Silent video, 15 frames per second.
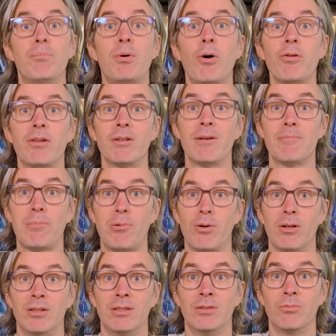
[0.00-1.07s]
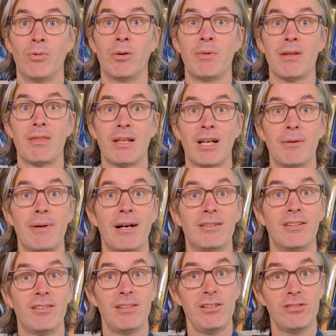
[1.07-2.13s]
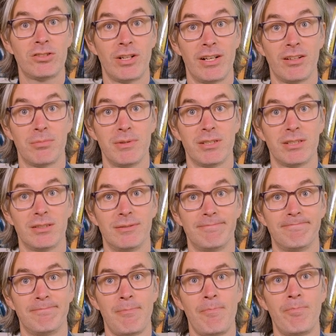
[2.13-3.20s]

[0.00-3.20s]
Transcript: both are important when we think about disease transmission.